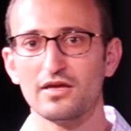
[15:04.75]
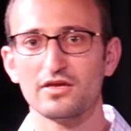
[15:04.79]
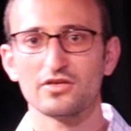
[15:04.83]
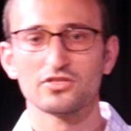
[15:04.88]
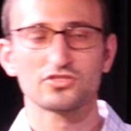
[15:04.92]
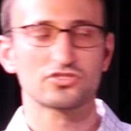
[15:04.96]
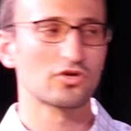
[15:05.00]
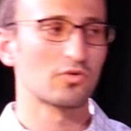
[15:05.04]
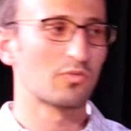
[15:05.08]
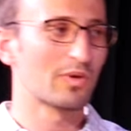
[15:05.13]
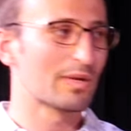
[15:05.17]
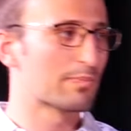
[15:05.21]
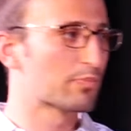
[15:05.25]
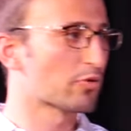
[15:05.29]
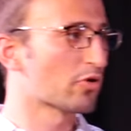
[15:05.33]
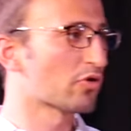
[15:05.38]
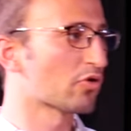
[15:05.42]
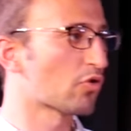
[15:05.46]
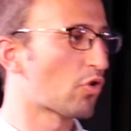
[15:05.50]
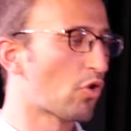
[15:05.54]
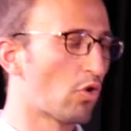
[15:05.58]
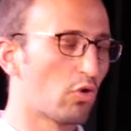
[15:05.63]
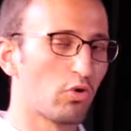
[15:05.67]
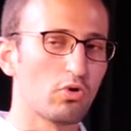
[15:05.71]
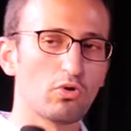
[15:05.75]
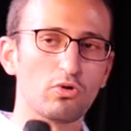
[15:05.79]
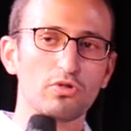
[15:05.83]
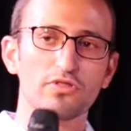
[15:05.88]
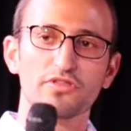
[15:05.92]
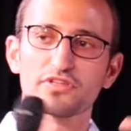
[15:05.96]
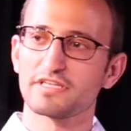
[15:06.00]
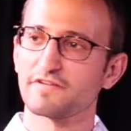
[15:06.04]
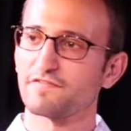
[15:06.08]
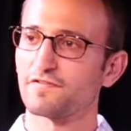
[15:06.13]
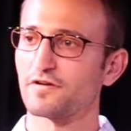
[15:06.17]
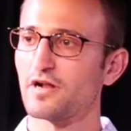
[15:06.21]
So we brought all
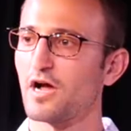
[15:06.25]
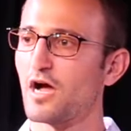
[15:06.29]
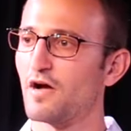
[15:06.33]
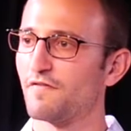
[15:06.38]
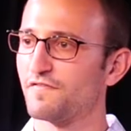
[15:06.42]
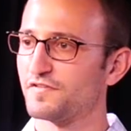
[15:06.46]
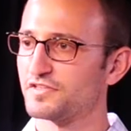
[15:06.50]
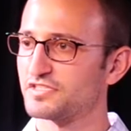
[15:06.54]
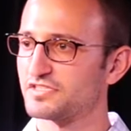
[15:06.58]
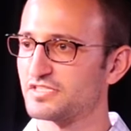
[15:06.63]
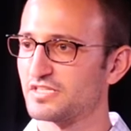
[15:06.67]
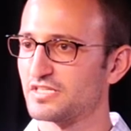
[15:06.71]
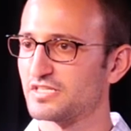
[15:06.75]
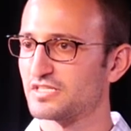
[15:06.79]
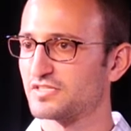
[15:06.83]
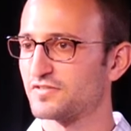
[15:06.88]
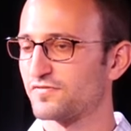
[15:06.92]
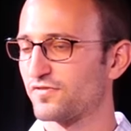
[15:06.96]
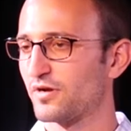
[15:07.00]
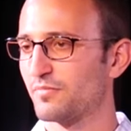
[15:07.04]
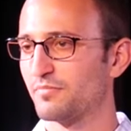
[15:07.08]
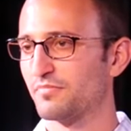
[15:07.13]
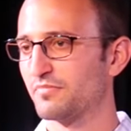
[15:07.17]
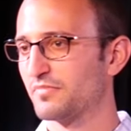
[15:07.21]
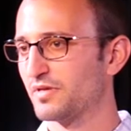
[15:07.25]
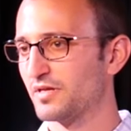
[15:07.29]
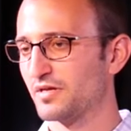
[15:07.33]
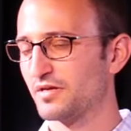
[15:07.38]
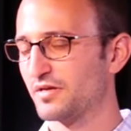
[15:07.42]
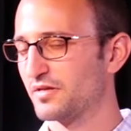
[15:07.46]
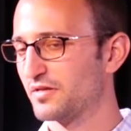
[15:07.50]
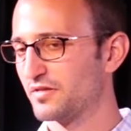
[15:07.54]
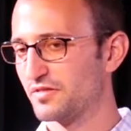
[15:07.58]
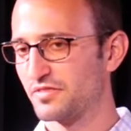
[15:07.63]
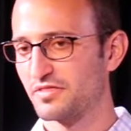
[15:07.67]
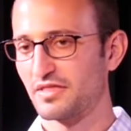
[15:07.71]
the different offices from
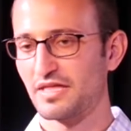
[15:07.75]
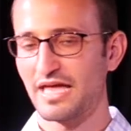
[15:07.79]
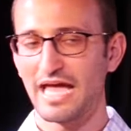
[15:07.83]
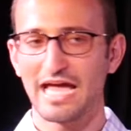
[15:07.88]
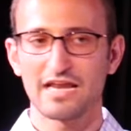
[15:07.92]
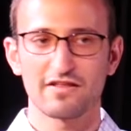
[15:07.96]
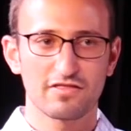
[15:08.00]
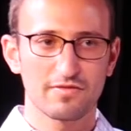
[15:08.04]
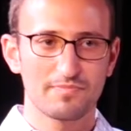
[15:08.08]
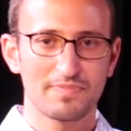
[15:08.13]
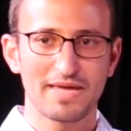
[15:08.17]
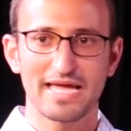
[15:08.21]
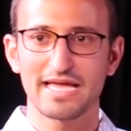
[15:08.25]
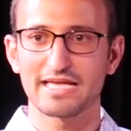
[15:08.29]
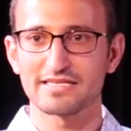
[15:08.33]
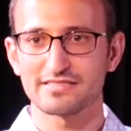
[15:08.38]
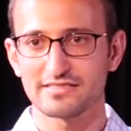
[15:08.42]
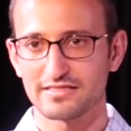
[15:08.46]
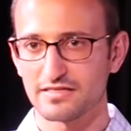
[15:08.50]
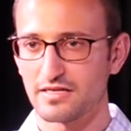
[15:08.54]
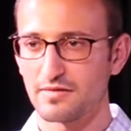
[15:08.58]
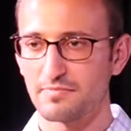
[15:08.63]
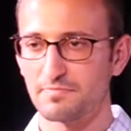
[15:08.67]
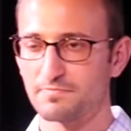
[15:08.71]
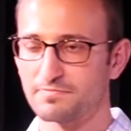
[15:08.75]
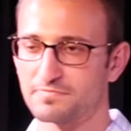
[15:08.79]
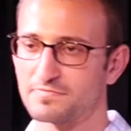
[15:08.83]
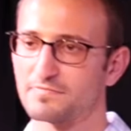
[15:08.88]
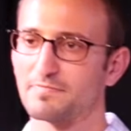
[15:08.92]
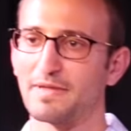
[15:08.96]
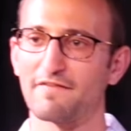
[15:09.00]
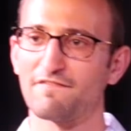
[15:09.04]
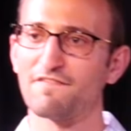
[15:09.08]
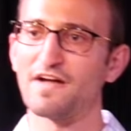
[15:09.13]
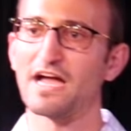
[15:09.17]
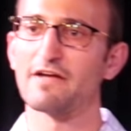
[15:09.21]
the head of the base and
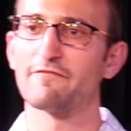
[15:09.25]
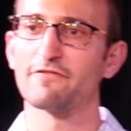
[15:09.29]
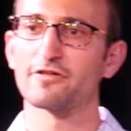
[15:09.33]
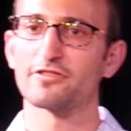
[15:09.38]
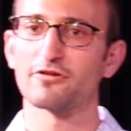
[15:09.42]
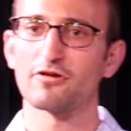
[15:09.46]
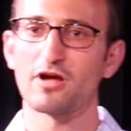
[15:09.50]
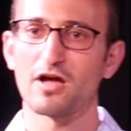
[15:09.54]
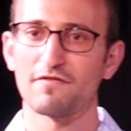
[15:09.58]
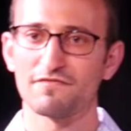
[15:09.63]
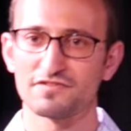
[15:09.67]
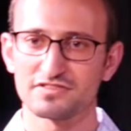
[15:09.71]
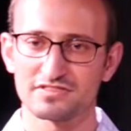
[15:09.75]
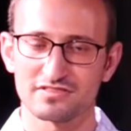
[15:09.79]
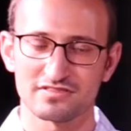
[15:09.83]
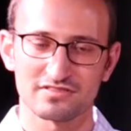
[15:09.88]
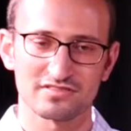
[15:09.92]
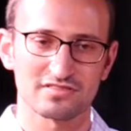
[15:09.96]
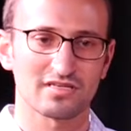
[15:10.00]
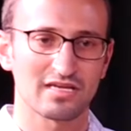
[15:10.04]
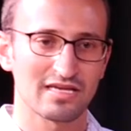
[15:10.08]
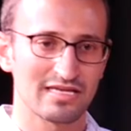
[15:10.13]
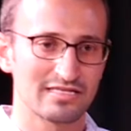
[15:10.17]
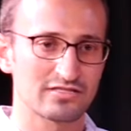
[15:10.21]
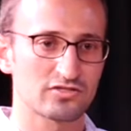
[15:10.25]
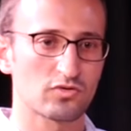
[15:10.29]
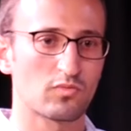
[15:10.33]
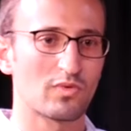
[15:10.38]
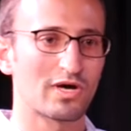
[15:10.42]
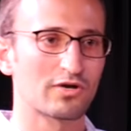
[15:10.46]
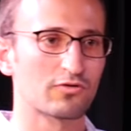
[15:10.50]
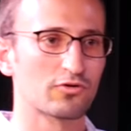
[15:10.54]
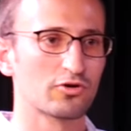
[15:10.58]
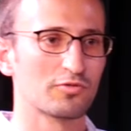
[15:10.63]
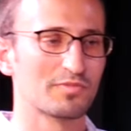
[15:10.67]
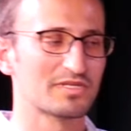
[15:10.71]
about 5 other offices into
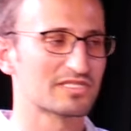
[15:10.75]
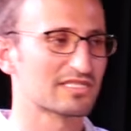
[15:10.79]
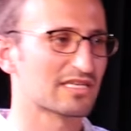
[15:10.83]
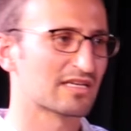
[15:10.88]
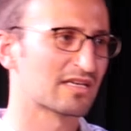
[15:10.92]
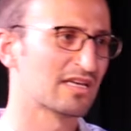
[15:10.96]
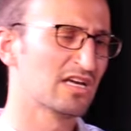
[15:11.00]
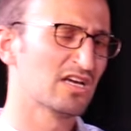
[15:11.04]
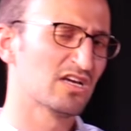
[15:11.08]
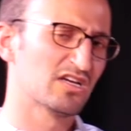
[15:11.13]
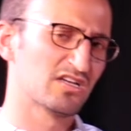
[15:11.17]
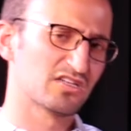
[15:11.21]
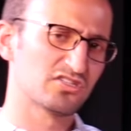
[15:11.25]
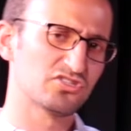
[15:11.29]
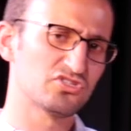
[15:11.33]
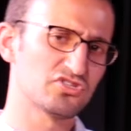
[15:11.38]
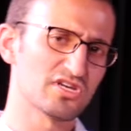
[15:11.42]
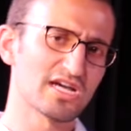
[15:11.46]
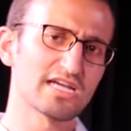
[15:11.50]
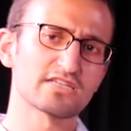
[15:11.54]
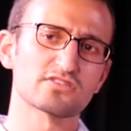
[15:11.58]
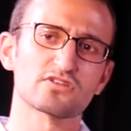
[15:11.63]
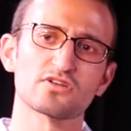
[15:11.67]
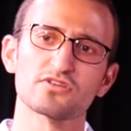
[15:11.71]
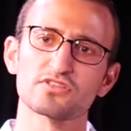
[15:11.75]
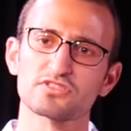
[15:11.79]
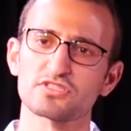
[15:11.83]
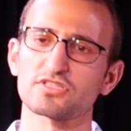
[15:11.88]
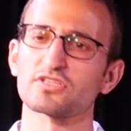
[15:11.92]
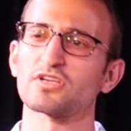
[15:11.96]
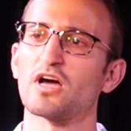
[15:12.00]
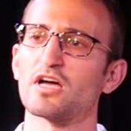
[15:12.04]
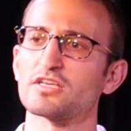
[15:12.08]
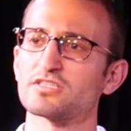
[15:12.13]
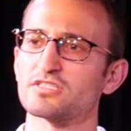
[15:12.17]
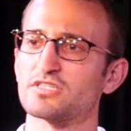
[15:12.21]
one room and said, do you guys know this
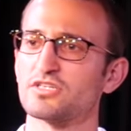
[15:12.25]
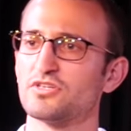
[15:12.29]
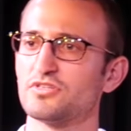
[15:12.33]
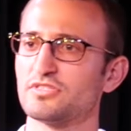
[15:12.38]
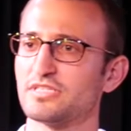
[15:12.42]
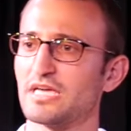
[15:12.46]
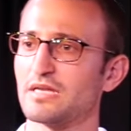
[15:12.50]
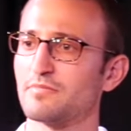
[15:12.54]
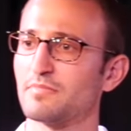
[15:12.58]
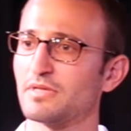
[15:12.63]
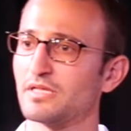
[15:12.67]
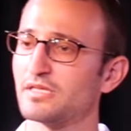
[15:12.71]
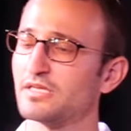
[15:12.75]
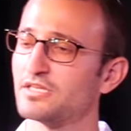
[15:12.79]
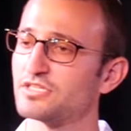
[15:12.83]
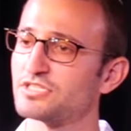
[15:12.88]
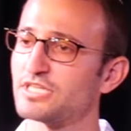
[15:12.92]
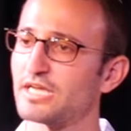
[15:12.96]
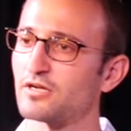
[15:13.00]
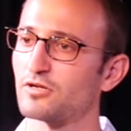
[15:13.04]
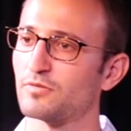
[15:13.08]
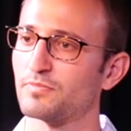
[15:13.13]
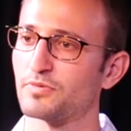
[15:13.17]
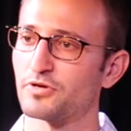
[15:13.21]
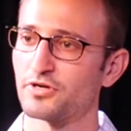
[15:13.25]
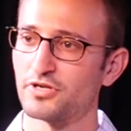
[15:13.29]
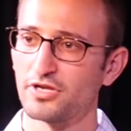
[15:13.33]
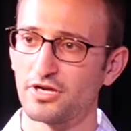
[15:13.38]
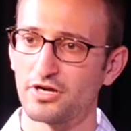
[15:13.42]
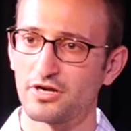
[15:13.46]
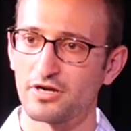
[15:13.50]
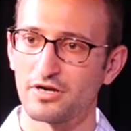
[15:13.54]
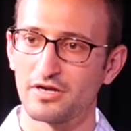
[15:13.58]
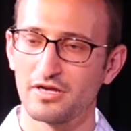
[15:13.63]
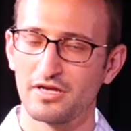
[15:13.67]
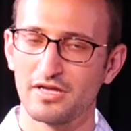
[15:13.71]
is costing you 10 million shekel per
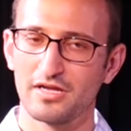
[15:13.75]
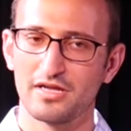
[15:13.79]
year?